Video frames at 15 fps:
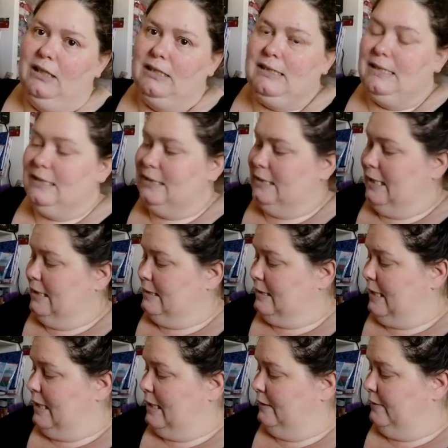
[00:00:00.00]
This is the next
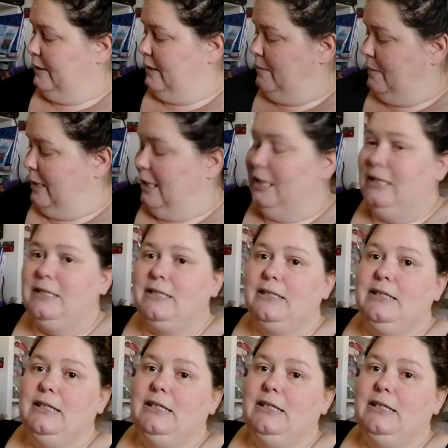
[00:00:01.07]
card that I made,